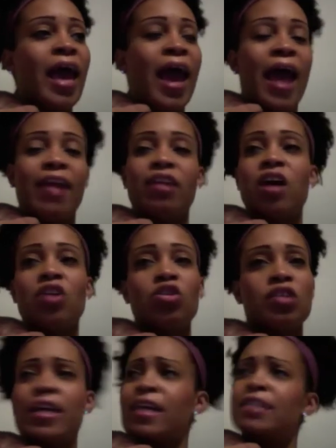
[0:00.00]
and the doctors are
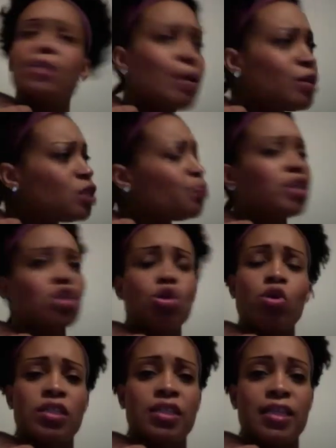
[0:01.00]
like, can somebody just put this girl
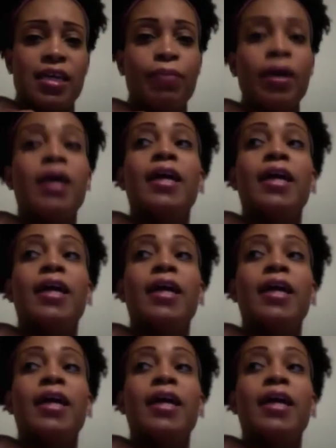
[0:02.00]
to sleep?